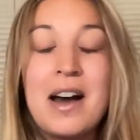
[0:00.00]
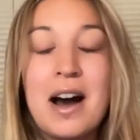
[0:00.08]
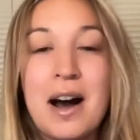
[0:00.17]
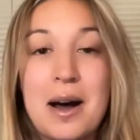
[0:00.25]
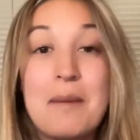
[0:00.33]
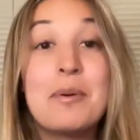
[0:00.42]

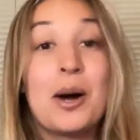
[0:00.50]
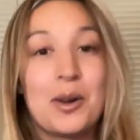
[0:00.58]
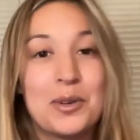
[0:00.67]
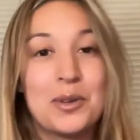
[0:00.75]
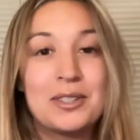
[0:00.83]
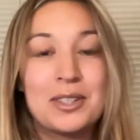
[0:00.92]
But on a
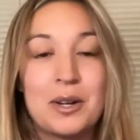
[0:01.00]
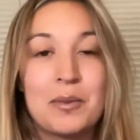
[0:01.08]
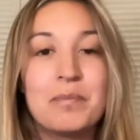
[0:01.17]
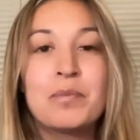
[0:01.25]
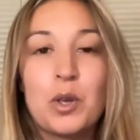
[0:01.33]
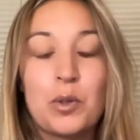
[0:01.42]
real note,
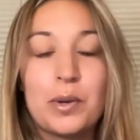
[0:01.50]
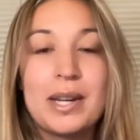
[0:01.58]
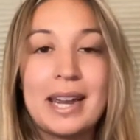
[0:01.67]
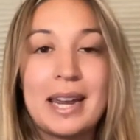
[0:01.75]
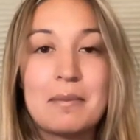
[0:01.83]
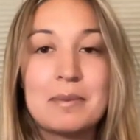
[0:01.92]
3
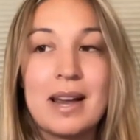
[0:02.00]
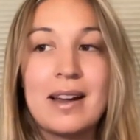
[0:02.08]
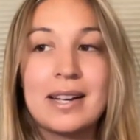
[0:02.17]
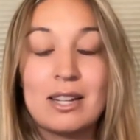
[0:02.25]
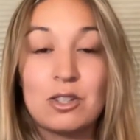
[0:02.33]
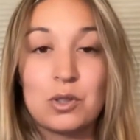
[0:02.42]
games
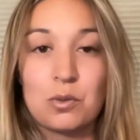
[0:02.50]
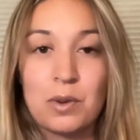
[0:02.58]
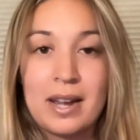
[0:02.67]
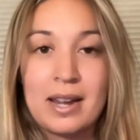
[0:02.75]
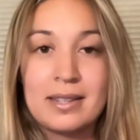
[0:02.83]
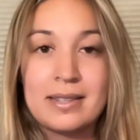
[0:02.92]
against the
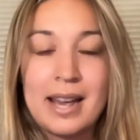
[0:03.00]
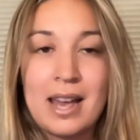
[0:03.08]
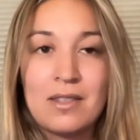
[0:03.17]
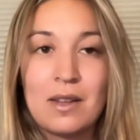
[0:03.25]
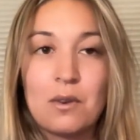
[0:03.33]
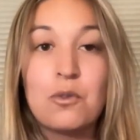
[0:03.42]
Reds
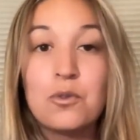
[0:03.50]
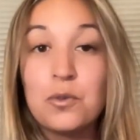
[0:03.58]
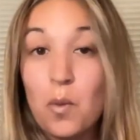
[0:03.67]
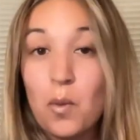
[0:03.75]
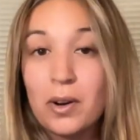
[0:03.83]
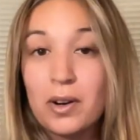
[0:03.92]
and then
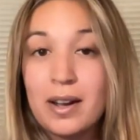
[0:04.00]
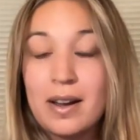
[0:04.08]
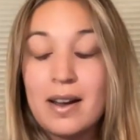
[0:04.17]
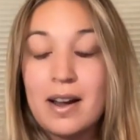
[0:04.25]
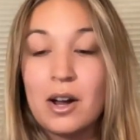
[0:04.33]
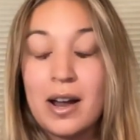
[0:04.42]
4
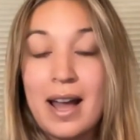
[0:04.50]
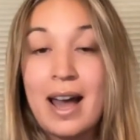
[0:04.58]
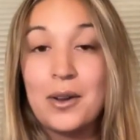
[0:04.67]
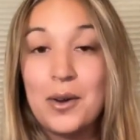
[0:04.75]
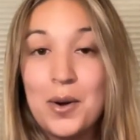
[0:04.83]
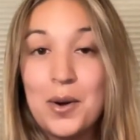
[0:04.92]

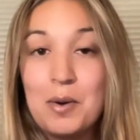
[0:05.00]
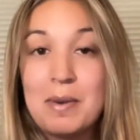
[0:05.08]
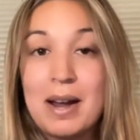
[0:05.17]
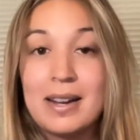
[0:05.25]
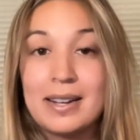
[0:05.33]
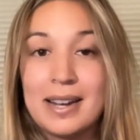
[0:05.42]
at home
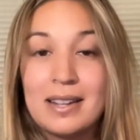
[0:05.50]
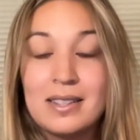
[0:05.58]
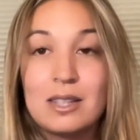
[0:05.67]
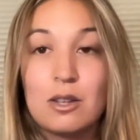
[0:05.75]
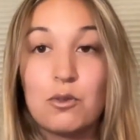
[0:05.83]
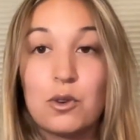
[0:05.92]

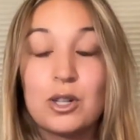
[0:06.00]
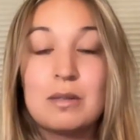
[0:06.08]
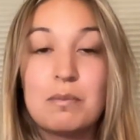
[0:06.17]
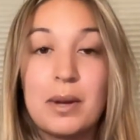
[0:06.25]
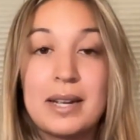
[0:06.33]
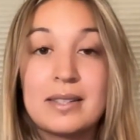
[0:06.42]
against the
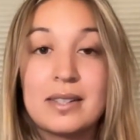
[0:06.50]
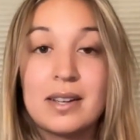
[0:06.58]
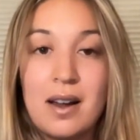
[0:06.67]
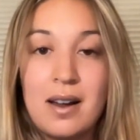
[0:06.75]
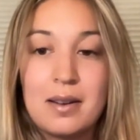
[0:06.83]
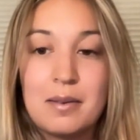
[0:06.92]
first place
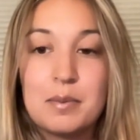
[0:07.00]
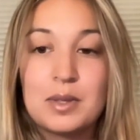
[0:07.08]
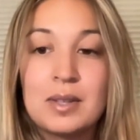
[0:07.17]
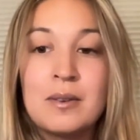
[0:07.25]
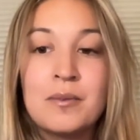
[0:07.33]
Cubs.